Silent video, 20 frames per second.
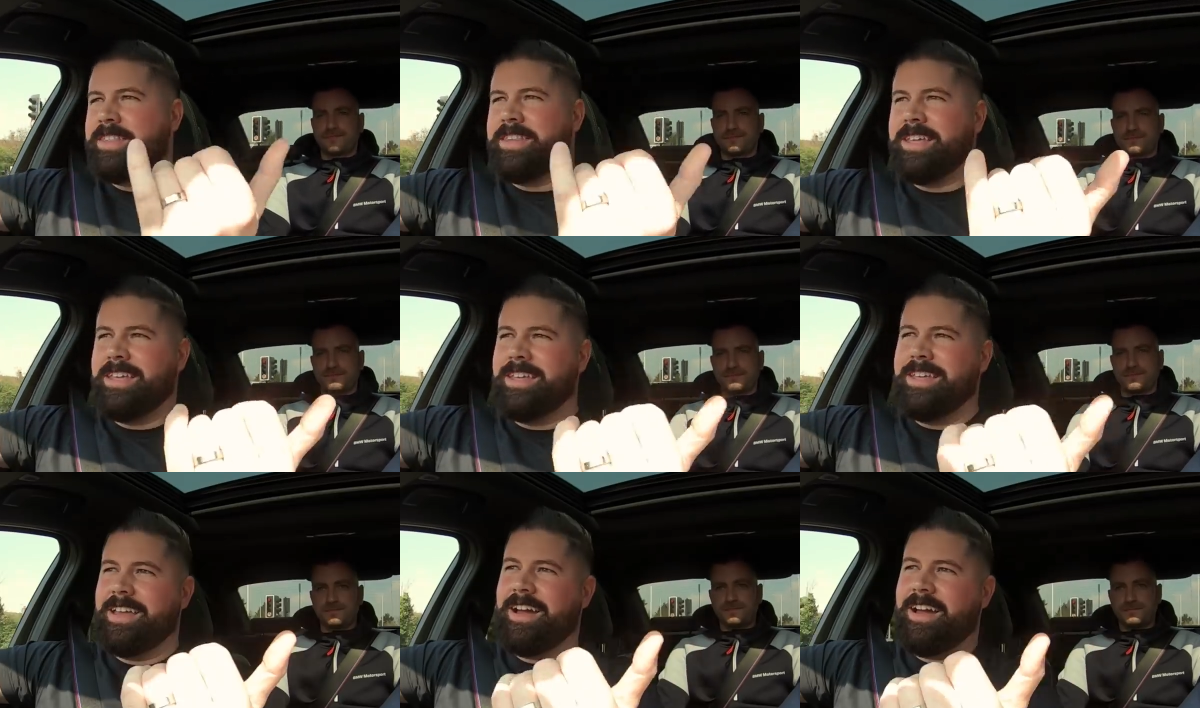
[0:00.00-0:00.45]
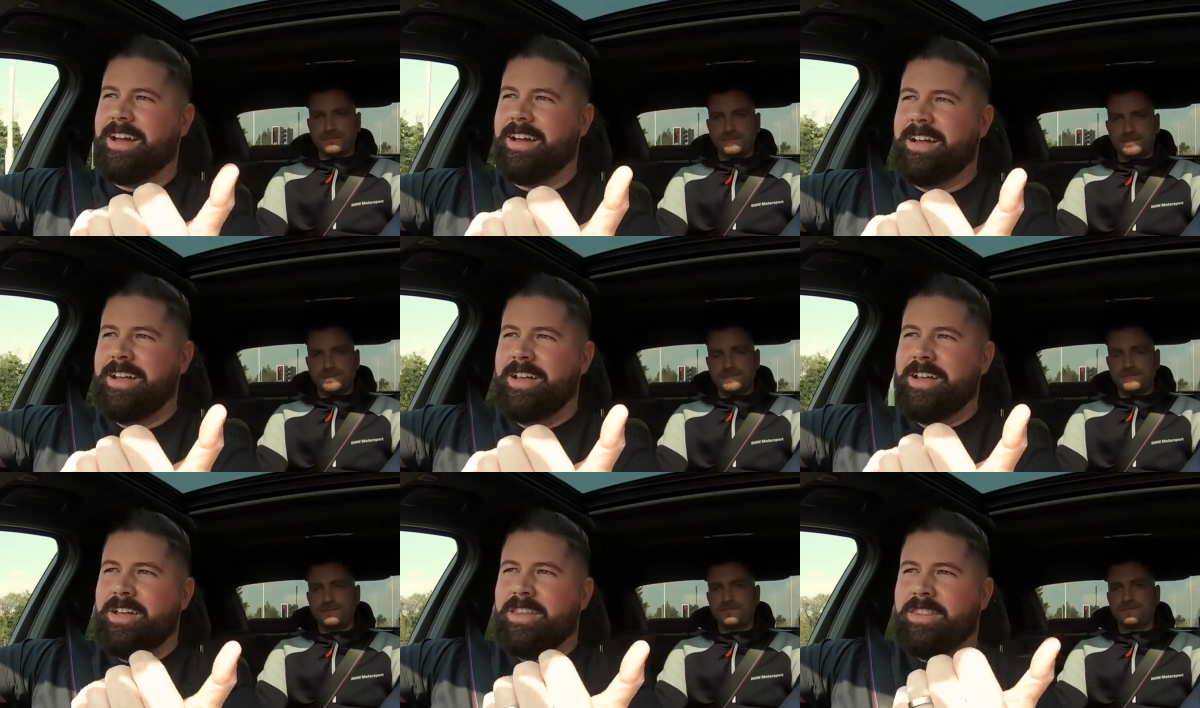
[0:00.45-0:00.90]
Speaker 1: The uh,
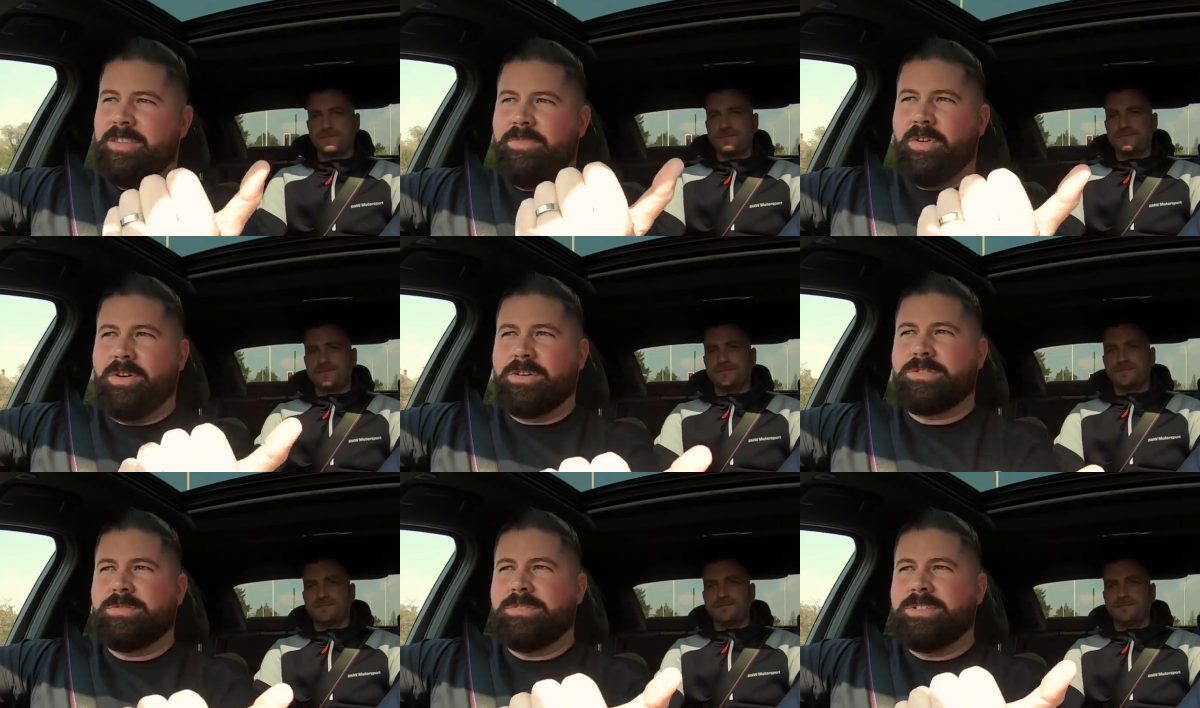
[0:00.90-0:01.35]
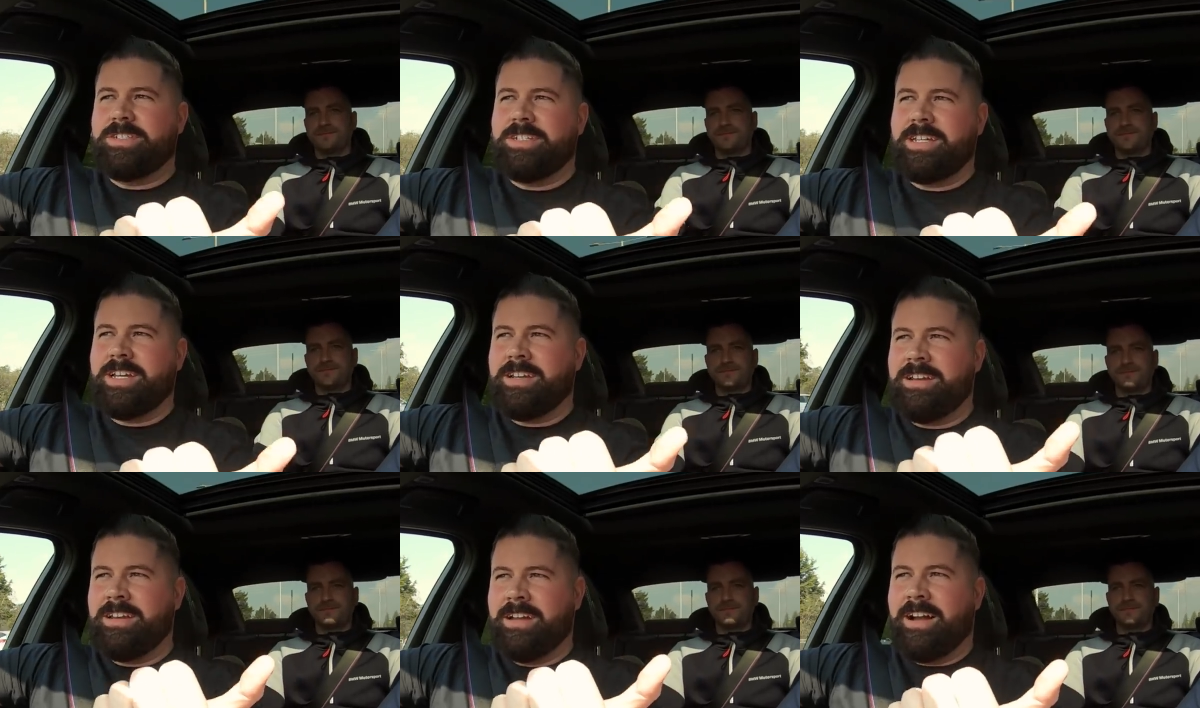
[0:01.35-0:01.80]
the Vauxhall
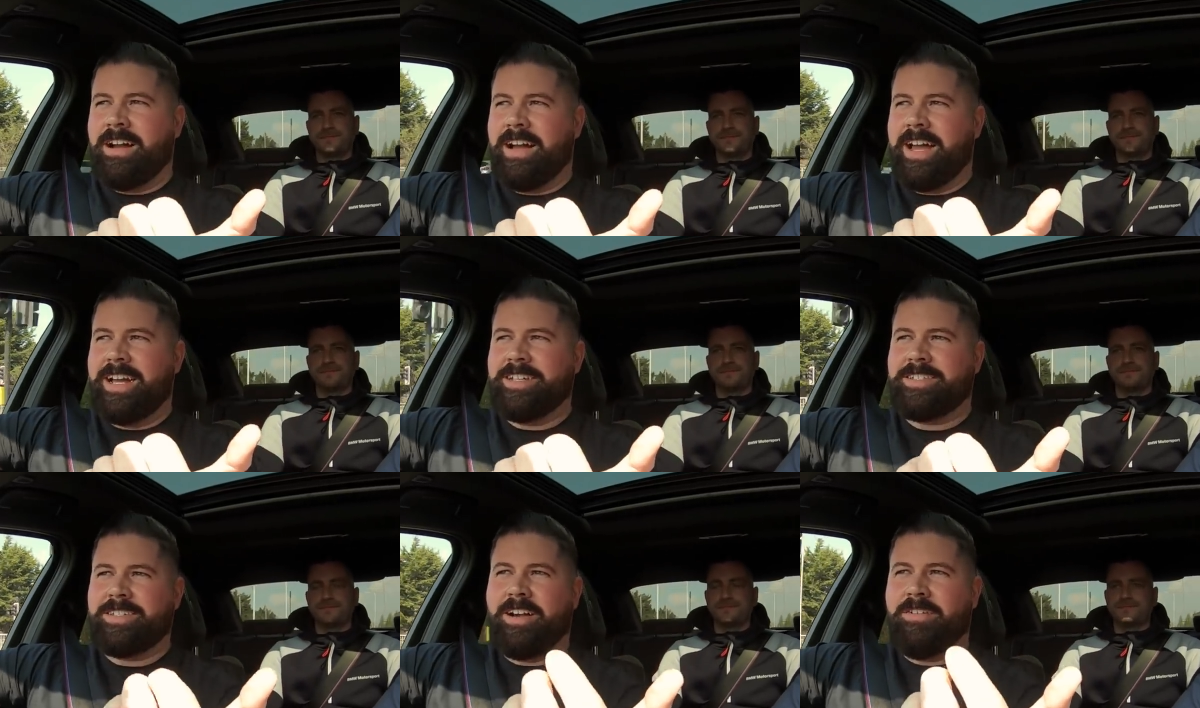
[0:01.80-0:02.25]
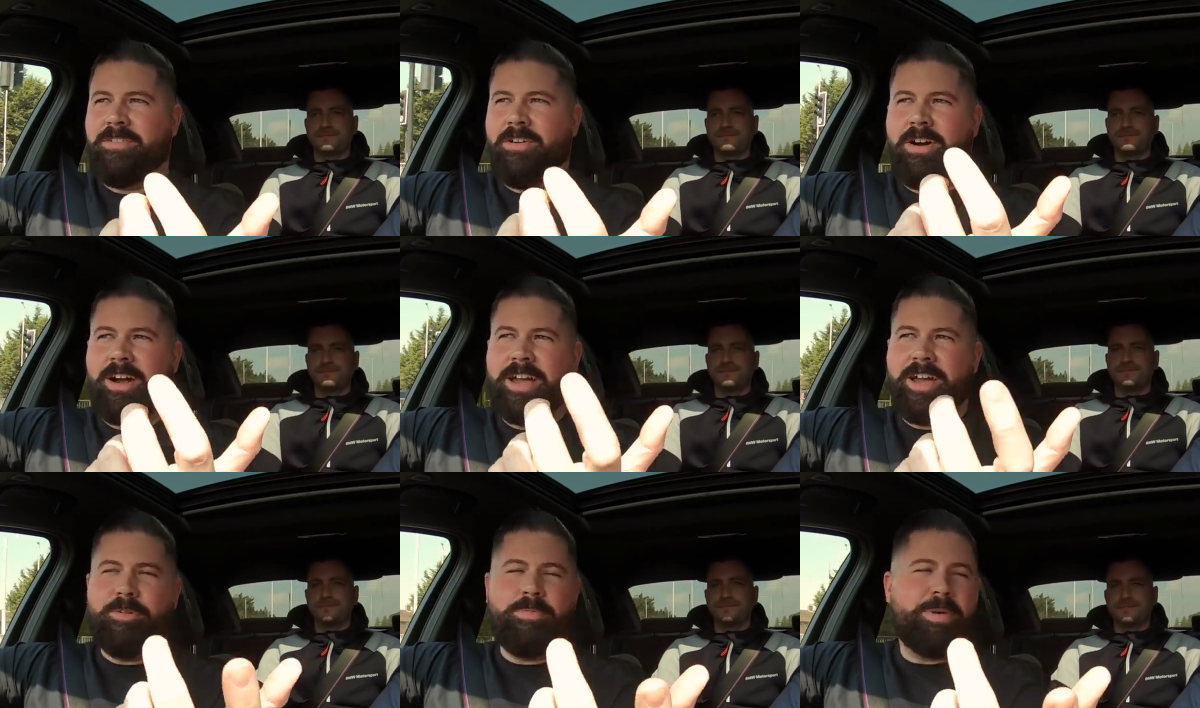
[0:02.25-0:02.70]
Insignia S R
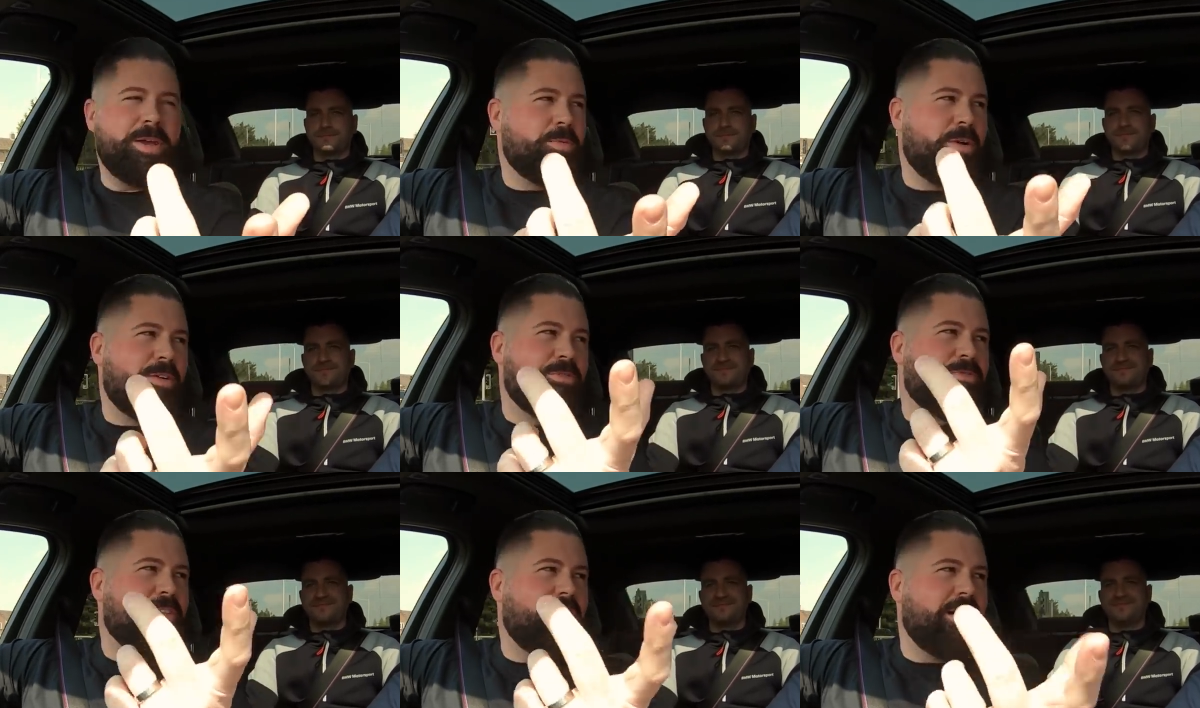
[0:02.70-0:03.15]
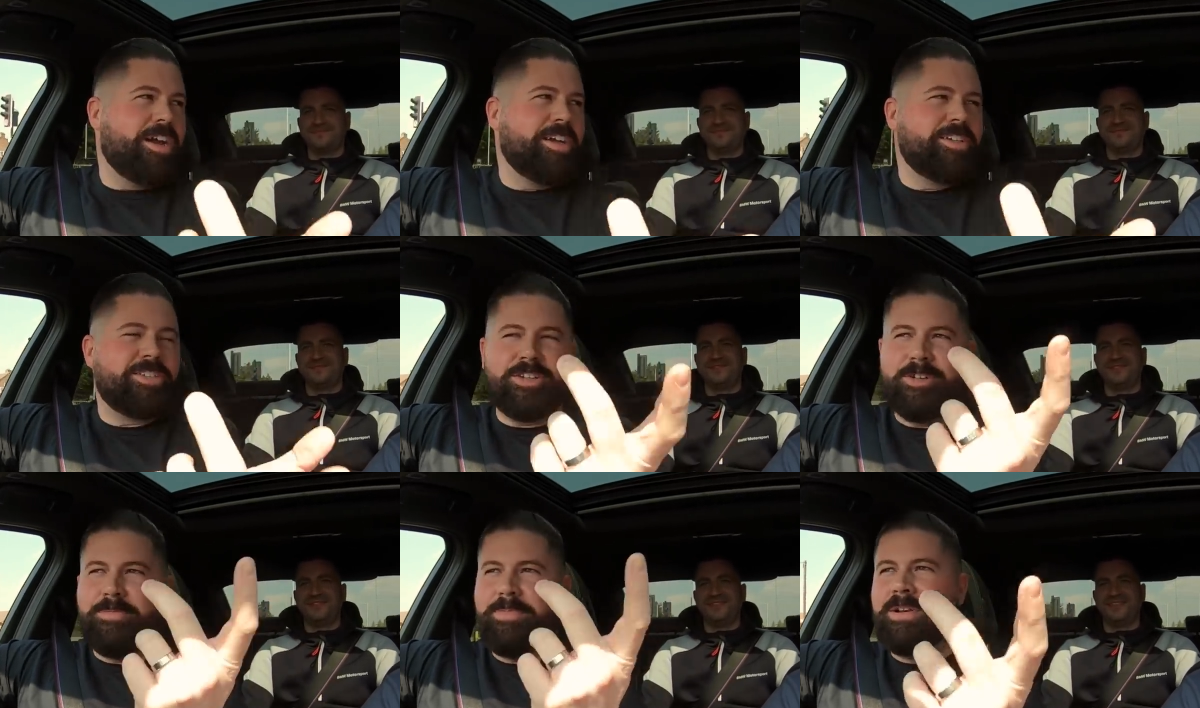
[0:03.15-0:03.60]
I L P one thirty
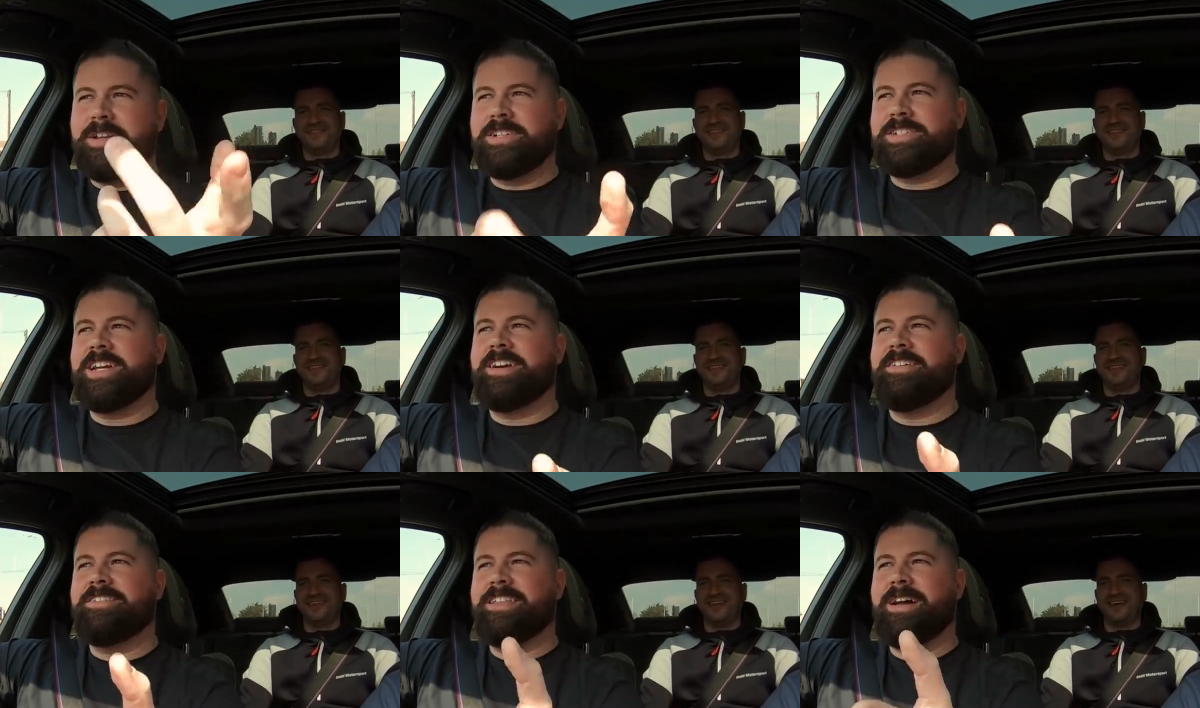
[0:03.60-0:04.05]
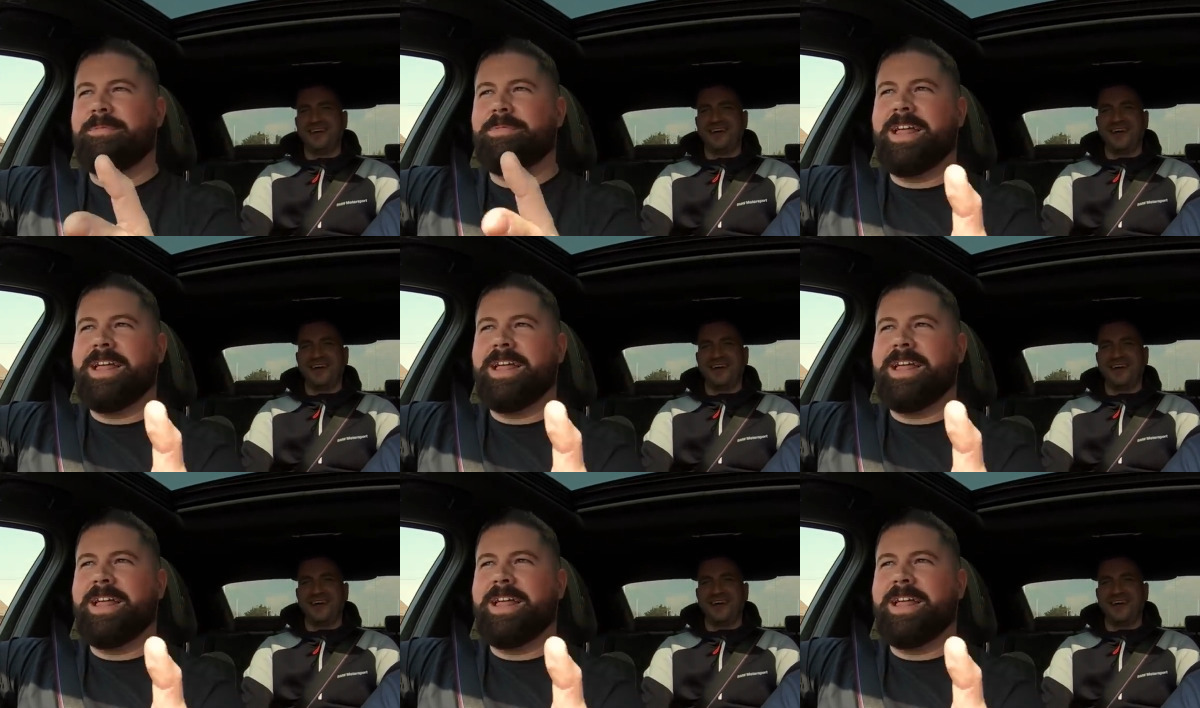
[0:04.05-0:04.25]
Superleggera Double